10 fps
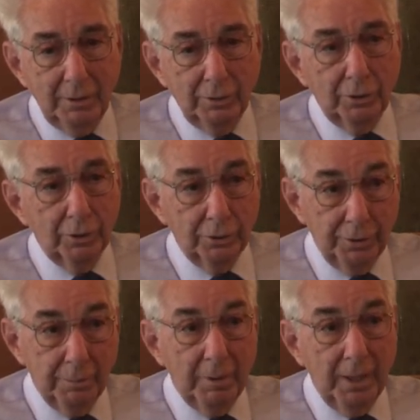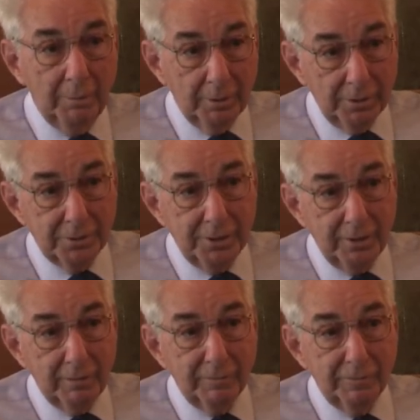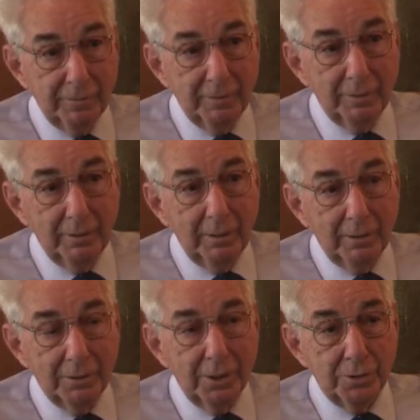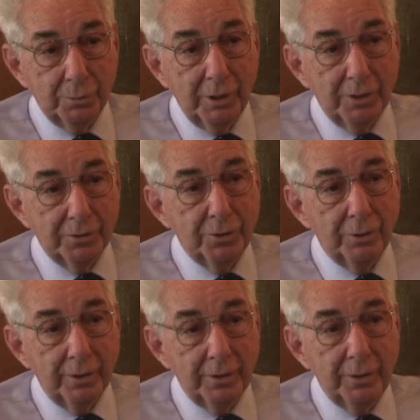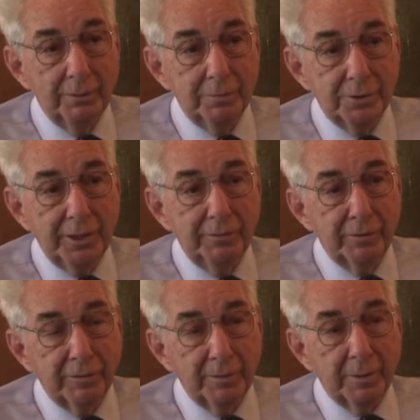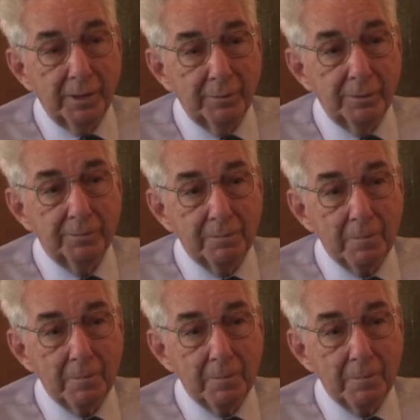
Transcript: learned the Bible itself, as well as knowing the Savior for the Bible,